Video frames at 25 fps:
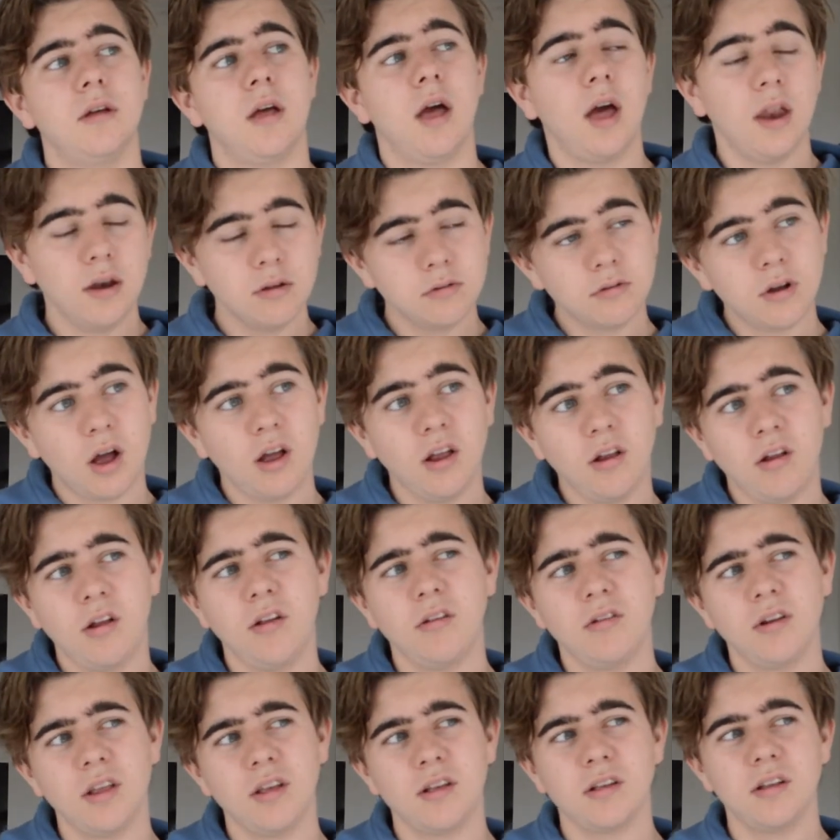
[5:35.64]

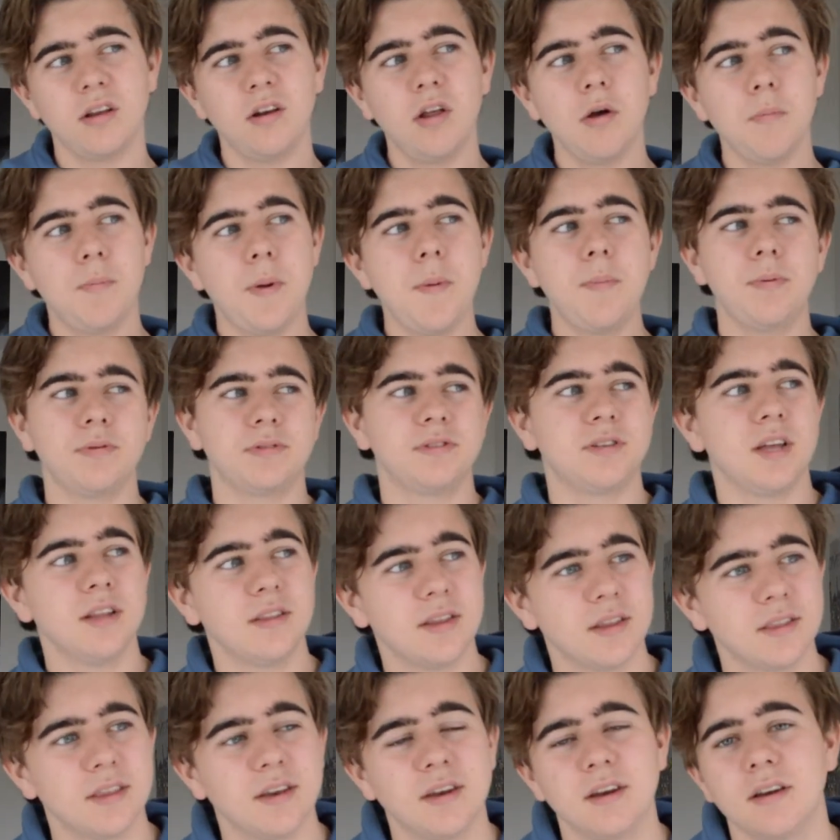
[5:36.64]
I like a lot of people said
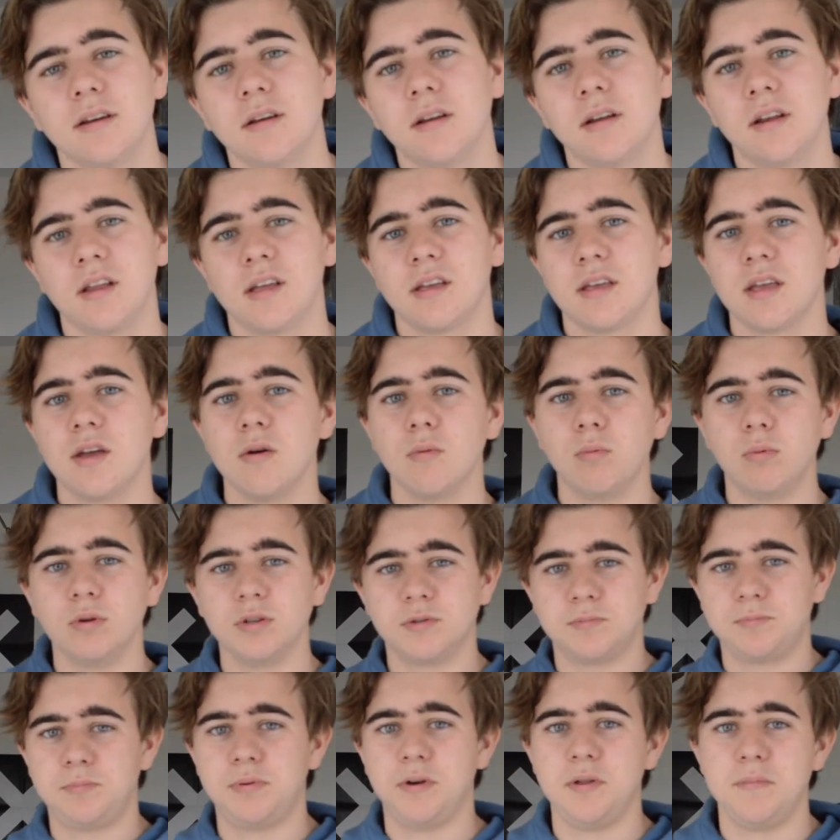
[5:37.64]
that they didn't like it was
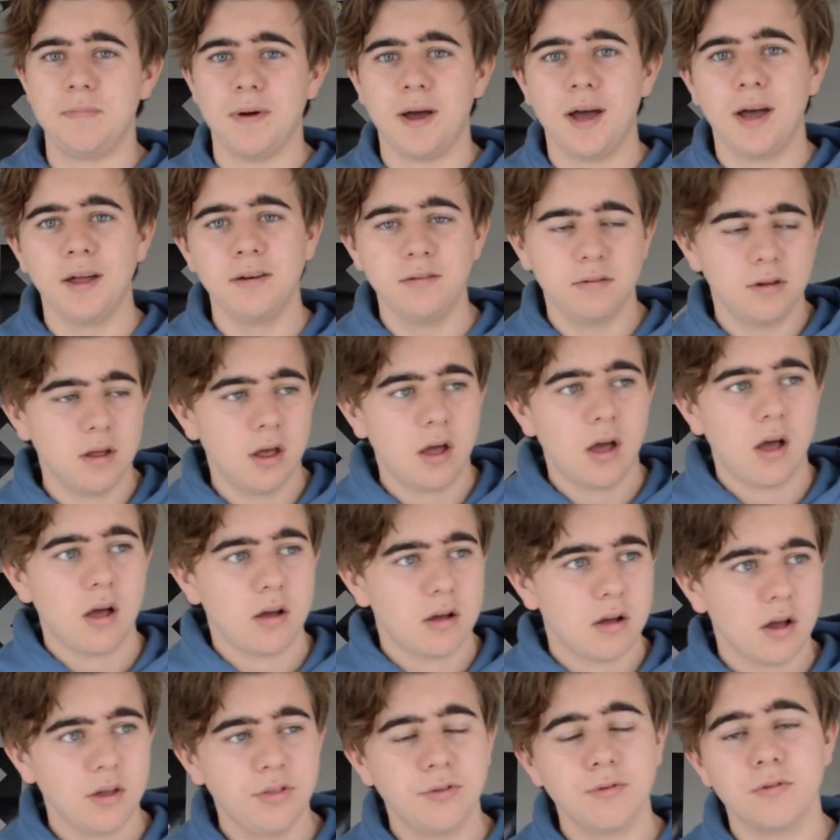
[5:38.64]
pretty bad.
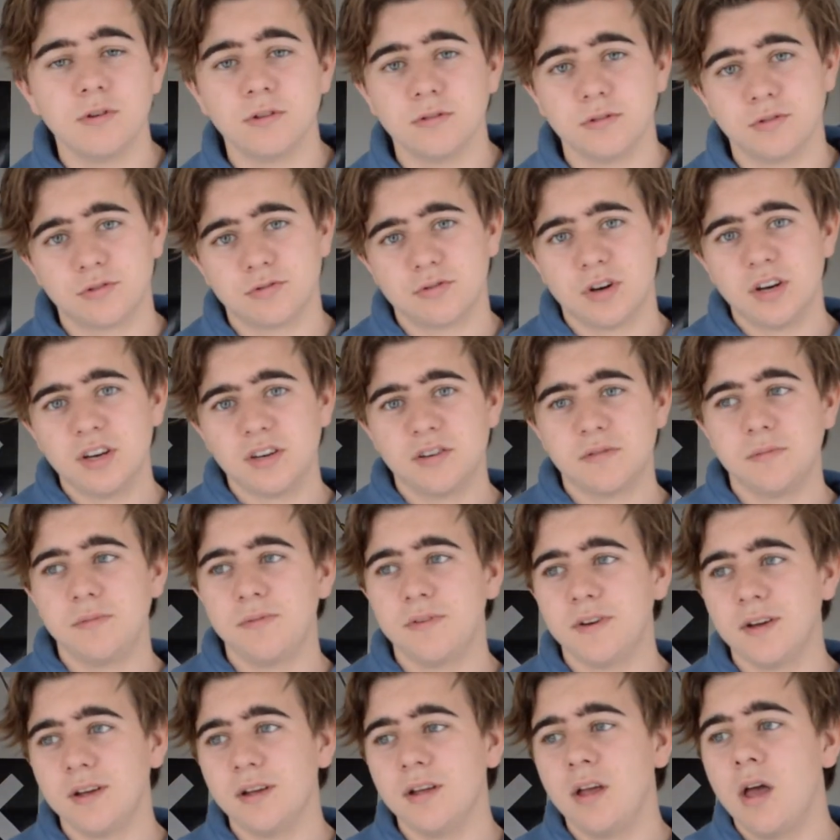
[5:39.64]
I thought it was great, to be
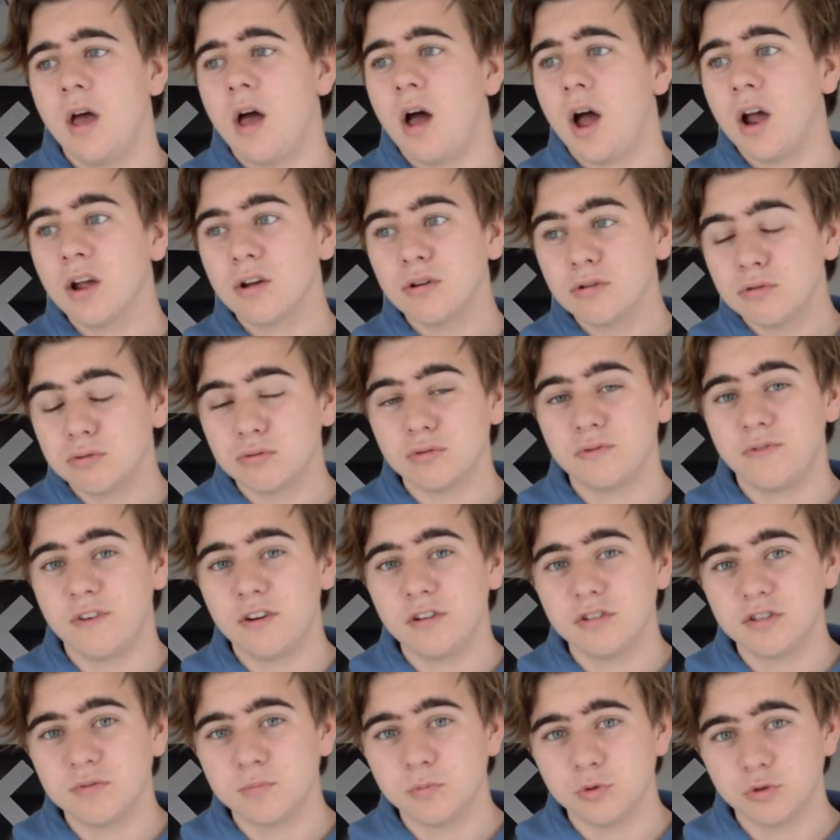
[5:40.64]
fair. I go to a
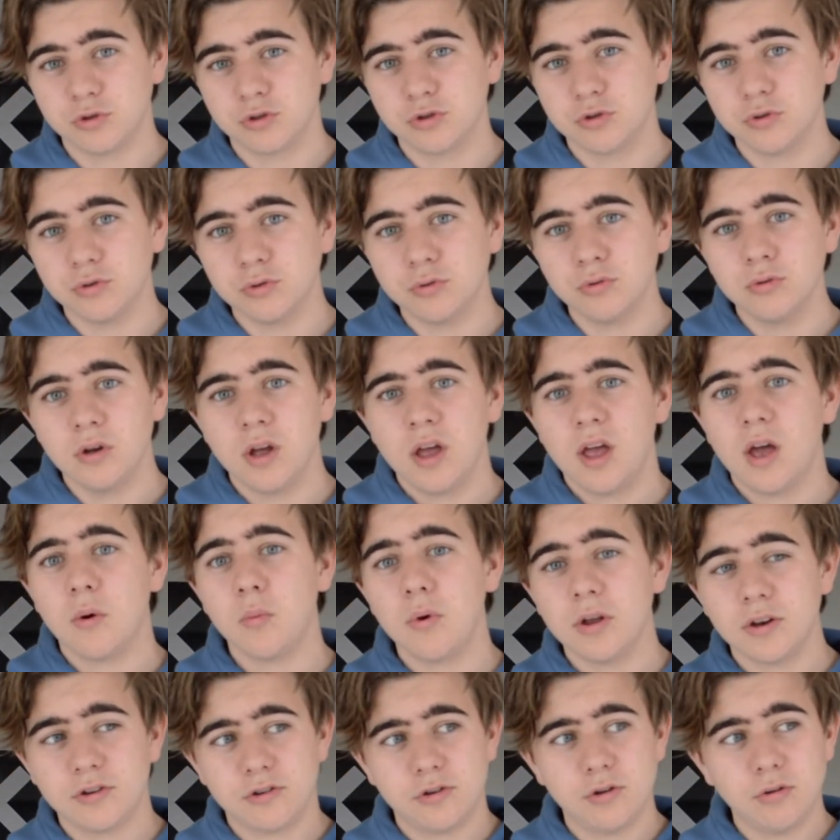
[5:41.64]
very small school and
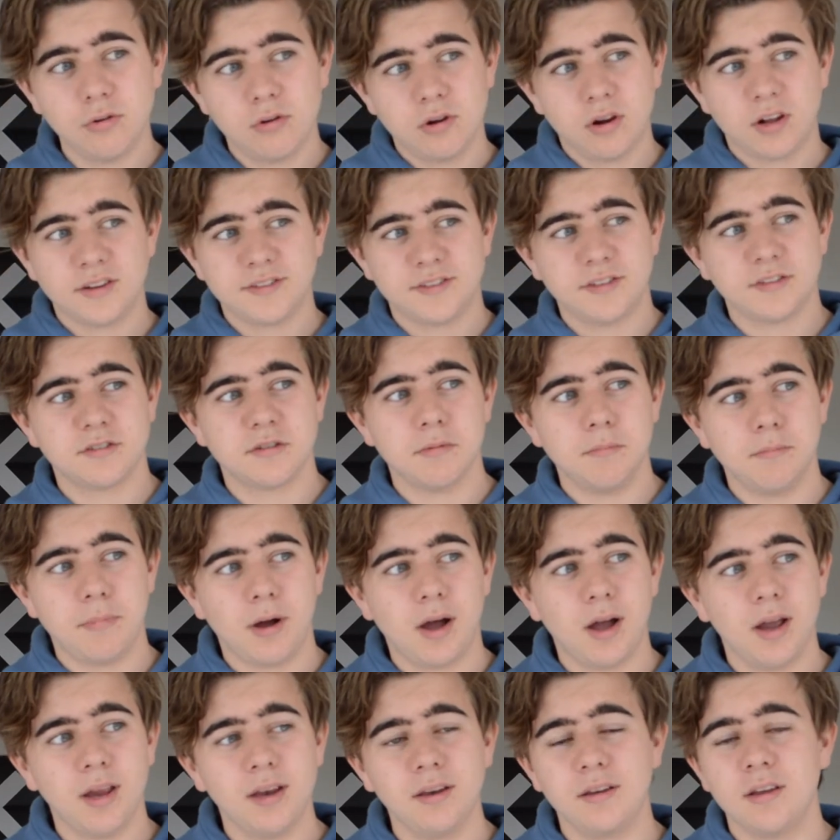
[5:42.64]
we had 2 classes
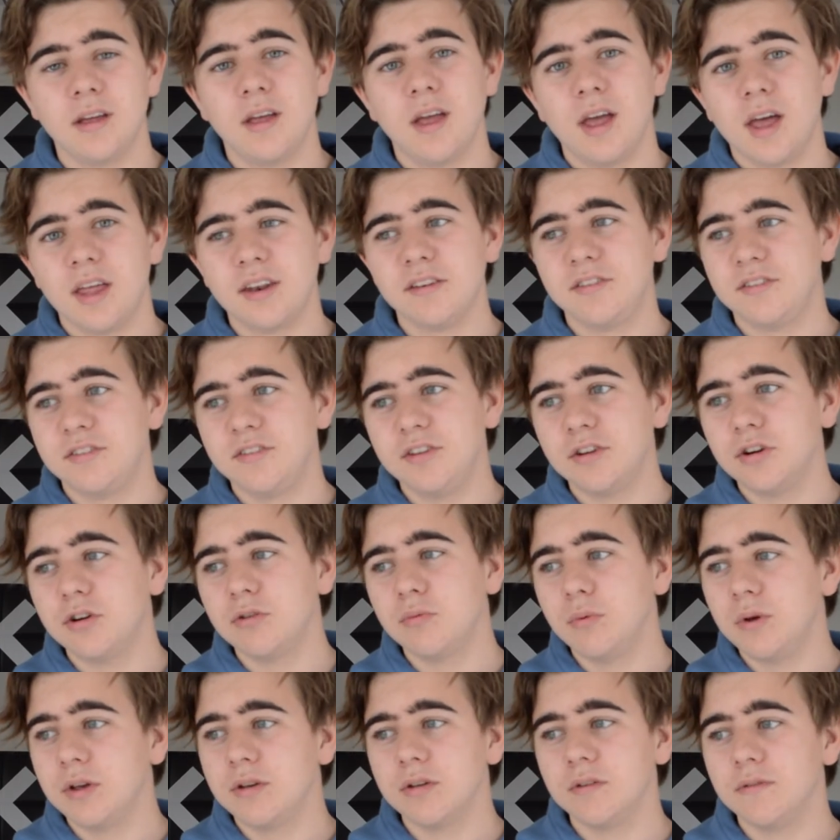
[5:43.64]
combined, and still
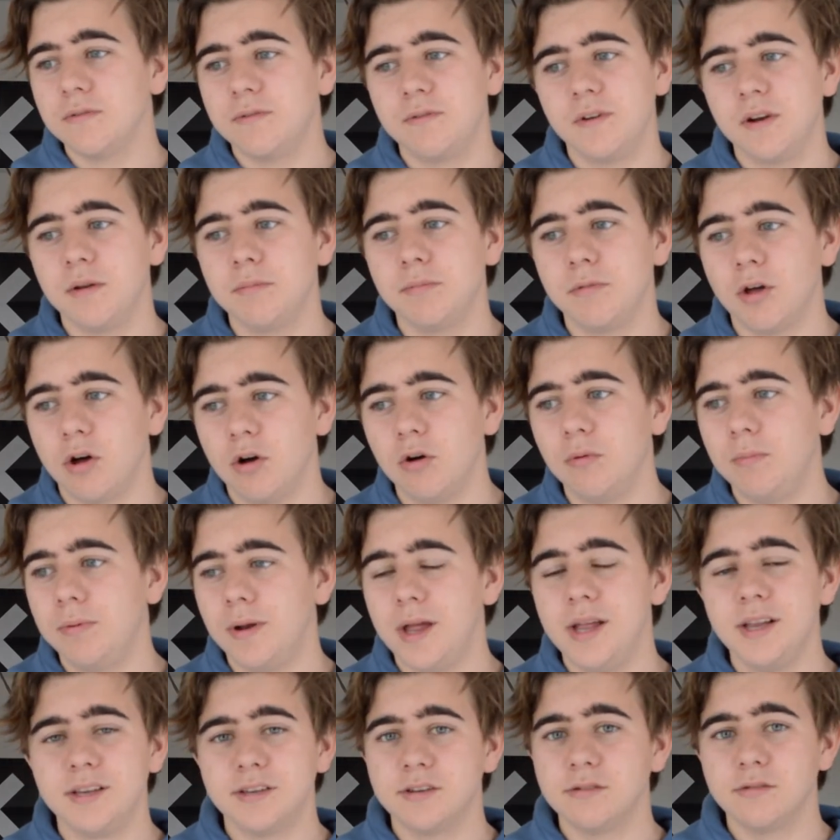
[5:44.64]
we couldn't fill up the whole
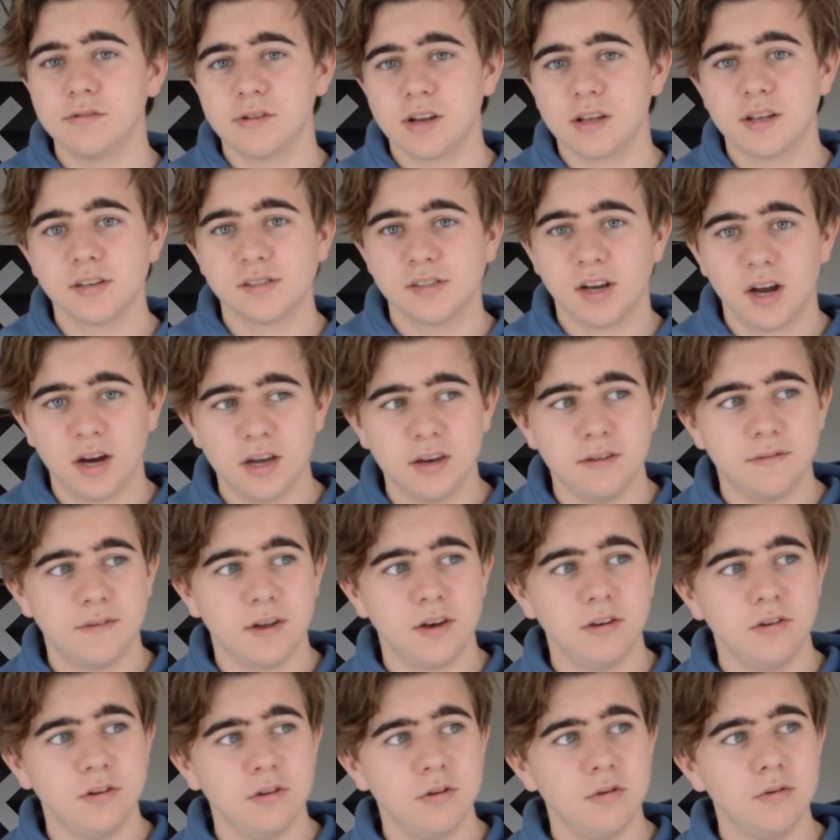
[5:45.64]
place, and it was like a tiny
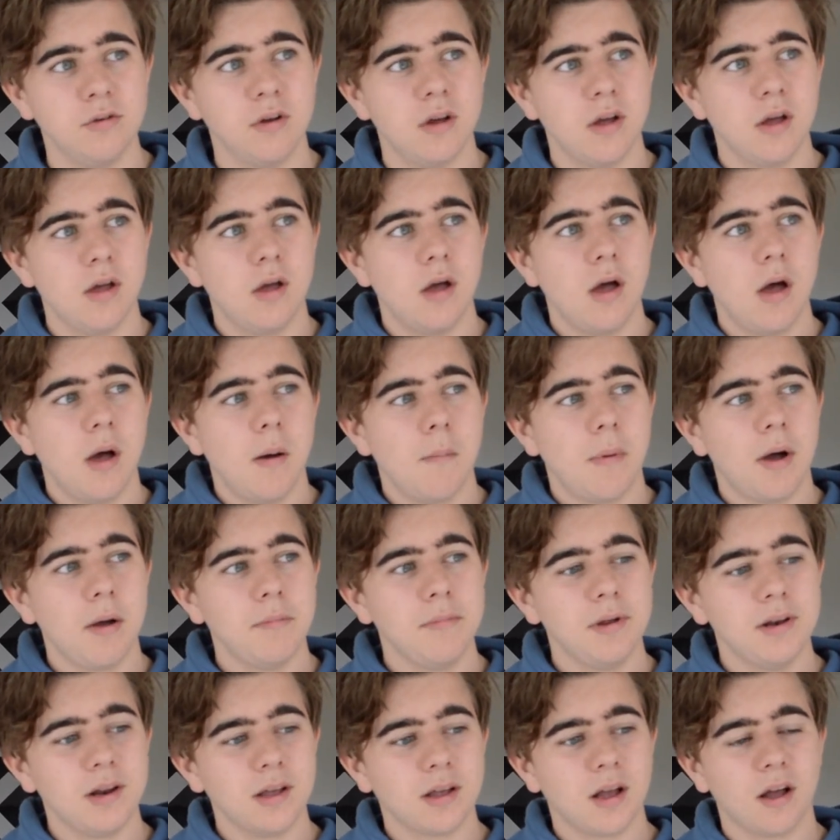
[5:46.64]
venue. But I
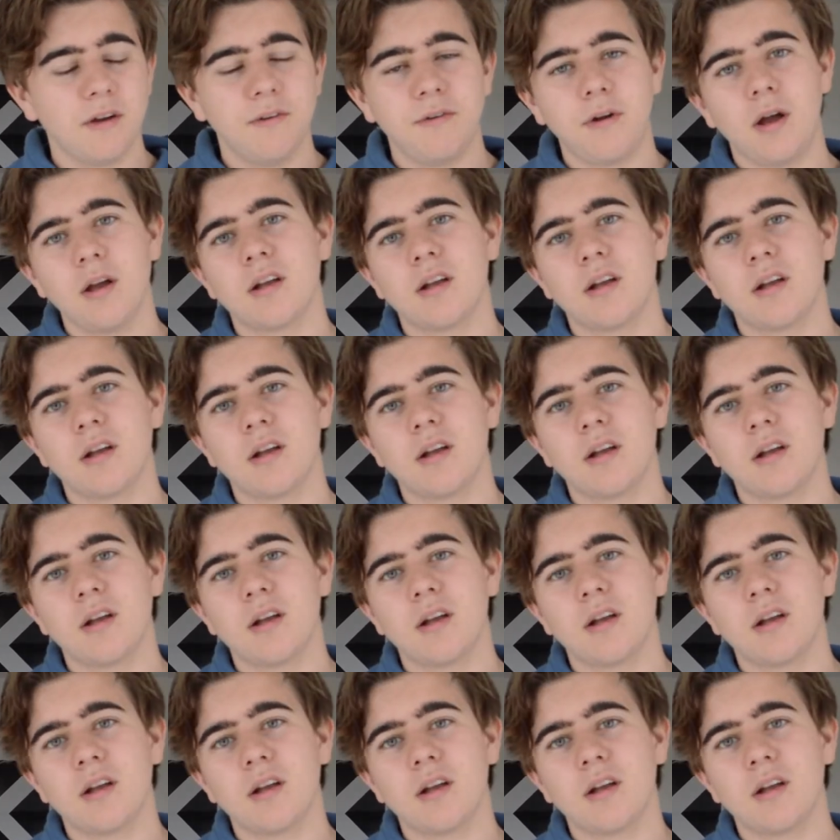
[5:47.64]
mean, like I